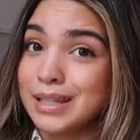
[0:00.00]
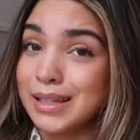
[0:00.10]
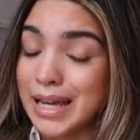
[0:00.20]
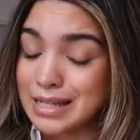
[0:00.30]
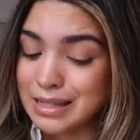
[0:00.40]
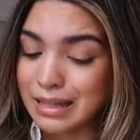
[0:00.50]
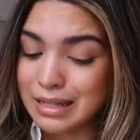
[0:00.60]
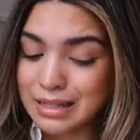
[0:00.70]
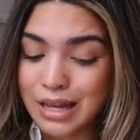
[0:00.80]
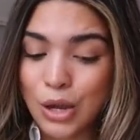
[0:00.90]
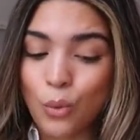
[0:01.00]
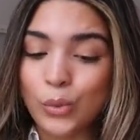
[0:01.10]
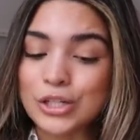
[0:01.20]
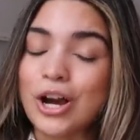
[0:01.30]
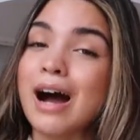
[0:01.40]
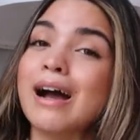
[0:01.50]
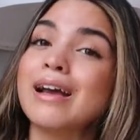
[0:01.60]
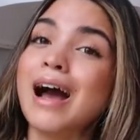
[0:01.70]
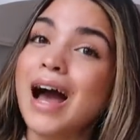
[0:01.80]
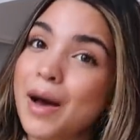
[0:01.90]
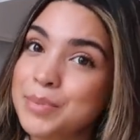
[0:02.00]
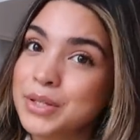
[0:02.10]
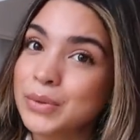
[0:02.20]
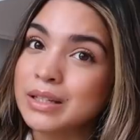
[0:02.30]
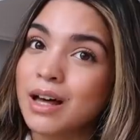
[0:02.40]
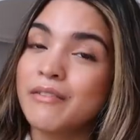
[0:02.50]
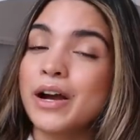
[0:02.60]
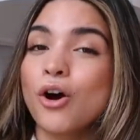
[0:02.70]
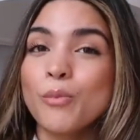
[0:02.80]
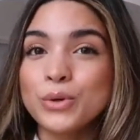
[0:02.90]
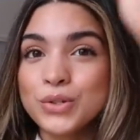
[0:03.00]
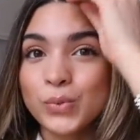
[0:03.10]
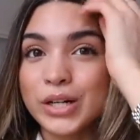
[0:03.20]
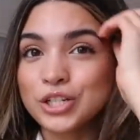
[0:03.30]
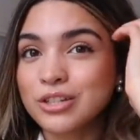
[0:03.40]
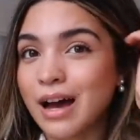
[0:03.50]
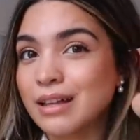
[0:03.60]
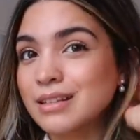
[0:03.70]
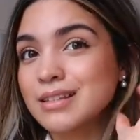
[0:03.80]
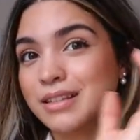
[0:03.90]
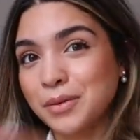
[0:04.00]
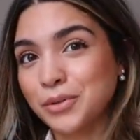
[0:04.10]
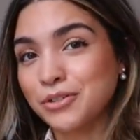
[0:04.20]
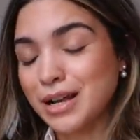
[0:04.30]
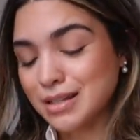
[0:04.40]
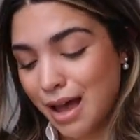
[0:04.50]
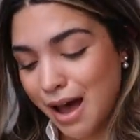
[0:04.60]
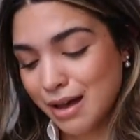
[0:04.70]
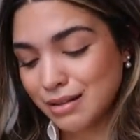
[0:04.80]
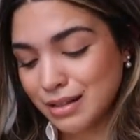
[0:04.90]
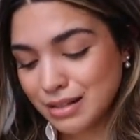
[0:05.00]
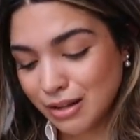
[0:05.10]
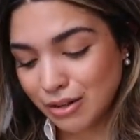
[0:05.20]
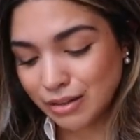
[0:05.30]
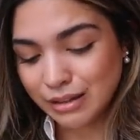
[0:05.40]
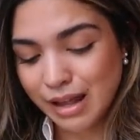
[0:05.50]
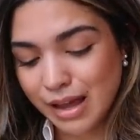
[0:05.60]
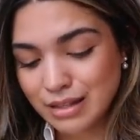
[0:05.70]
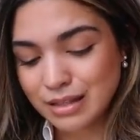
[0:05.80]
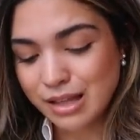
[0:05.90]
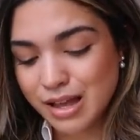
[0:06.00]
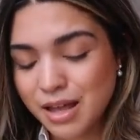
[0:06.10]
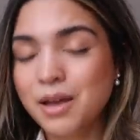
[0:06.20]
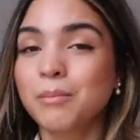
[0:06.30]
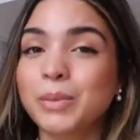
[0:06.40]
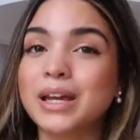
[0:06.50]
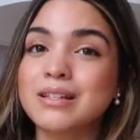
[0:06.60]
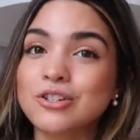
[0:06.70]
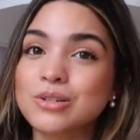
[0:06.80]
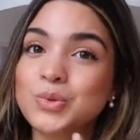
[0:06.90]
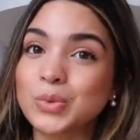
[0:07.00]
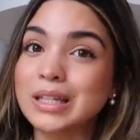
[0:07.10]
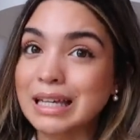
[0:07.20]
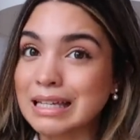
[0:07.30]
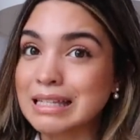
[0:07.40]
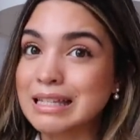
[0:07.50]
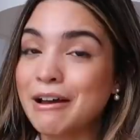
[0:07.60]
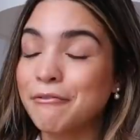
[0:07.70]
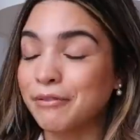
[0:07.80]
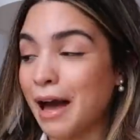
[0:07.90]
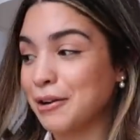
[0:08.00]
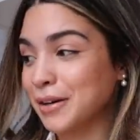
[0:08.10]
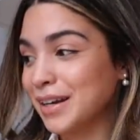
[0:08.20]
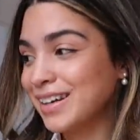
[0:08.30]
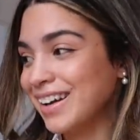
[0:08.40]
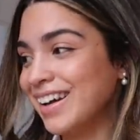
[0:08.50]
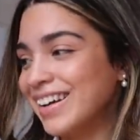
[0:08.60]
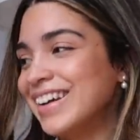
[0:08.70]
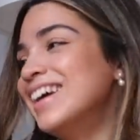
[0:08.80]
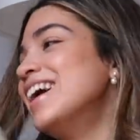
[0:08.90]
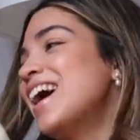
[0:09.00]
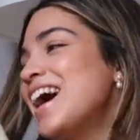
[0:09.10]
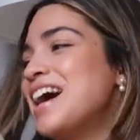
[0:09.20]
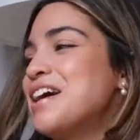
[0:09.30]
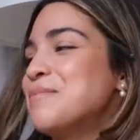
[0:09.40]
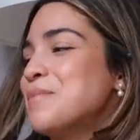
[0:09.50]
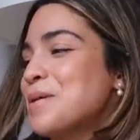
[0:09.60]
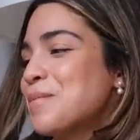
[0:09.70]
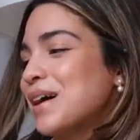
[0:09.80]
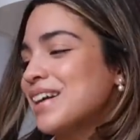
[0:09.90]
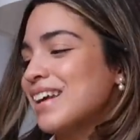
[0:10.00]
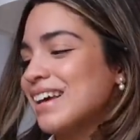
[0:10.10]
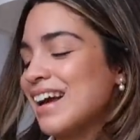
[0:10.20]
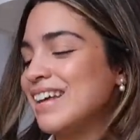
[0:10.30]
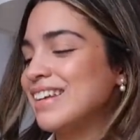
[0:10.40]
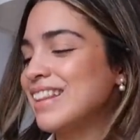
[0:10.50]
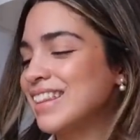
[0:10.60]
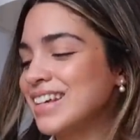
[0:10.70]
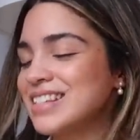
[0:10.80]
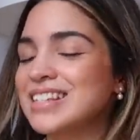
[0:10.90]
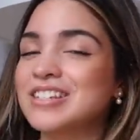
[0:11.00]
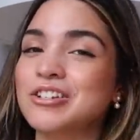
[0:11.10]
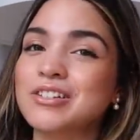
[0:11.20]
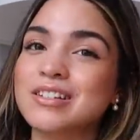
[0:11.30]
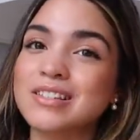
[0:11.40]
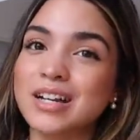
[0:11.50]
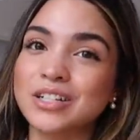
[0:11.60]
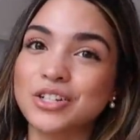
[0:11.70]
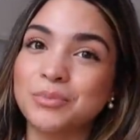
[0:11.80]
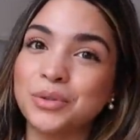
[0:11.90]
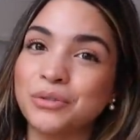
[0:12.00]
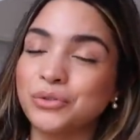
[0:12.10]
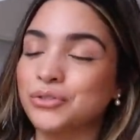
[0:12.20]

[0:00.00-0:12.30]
leg slit, which I absolutely love. I almost wish that the Sleeper dress had this little leg slit because it just really is flattering. But again, this is just such a beautiful